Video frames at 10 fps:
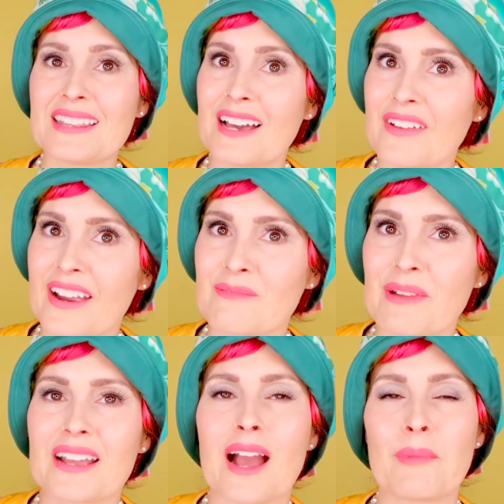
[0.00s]
love hair and
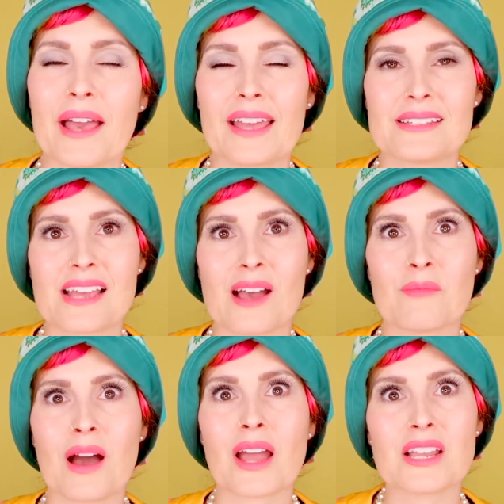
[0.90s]
makeup, and
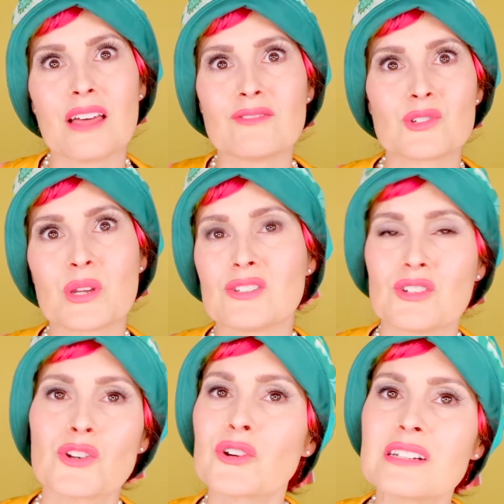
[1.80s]
I love doing
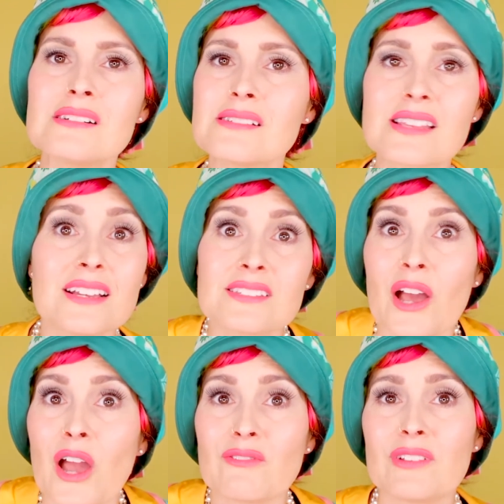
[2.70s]
tutorials,
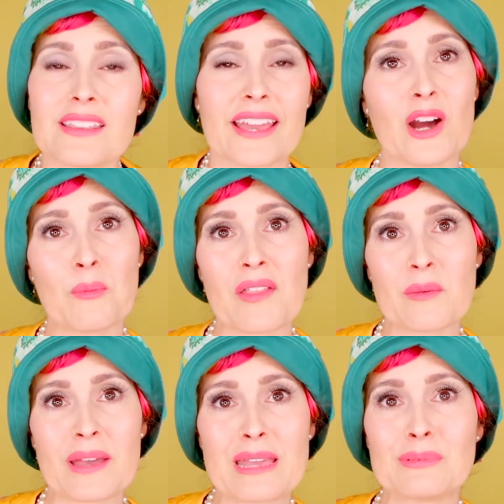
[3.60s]
so hopefully they help
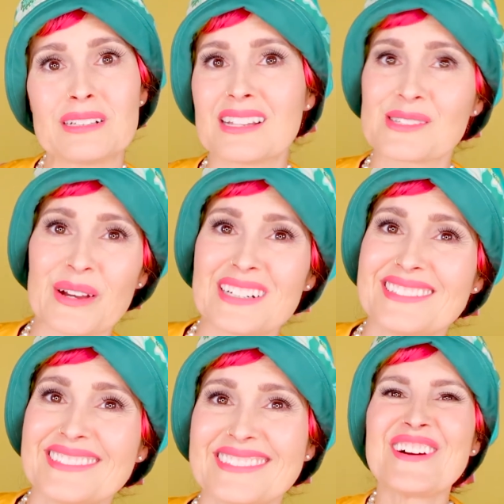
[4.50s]
other people as
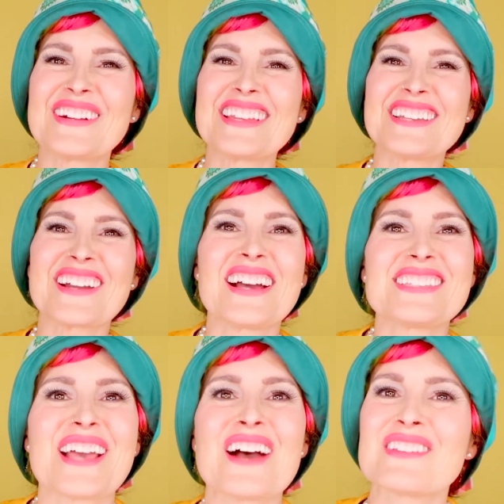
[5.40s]
well. Alright you
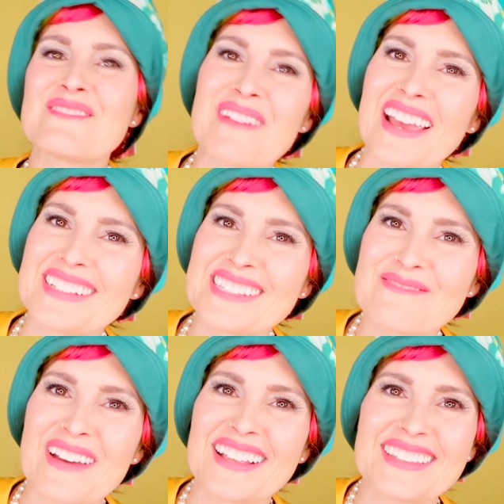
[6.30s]
guys, you have an
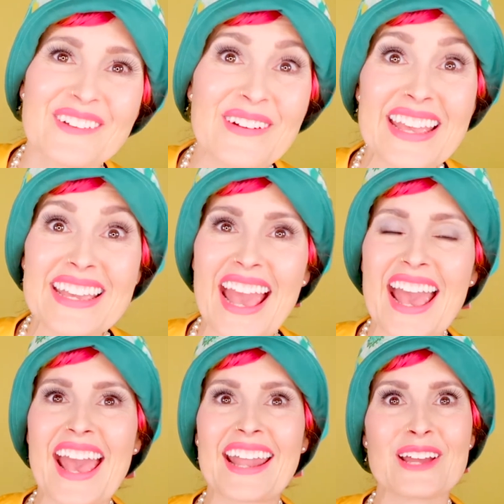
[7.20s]
amazing week,
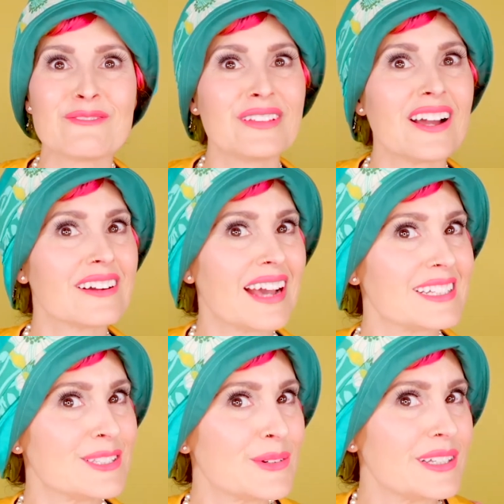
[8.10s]
and hopefully I'll
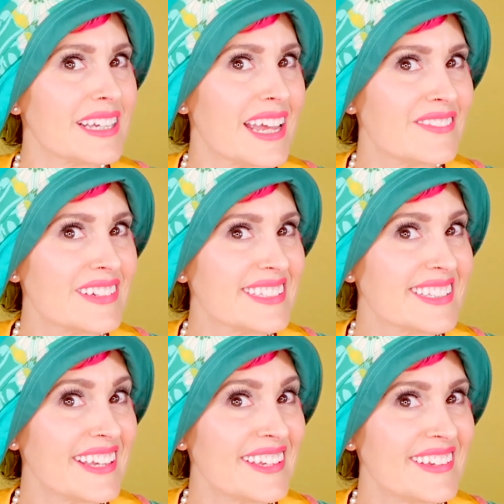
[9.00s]
catch you all again real
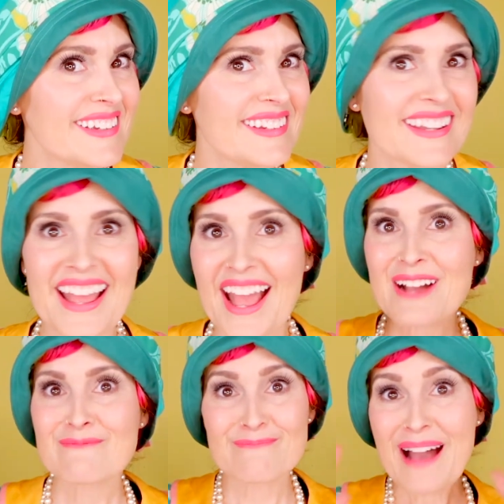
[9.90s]

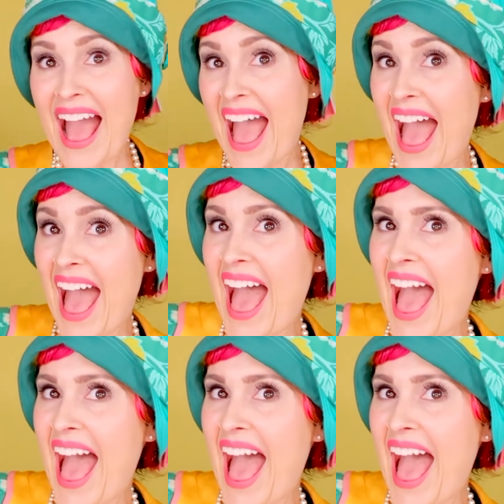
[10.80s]
soon. Bye!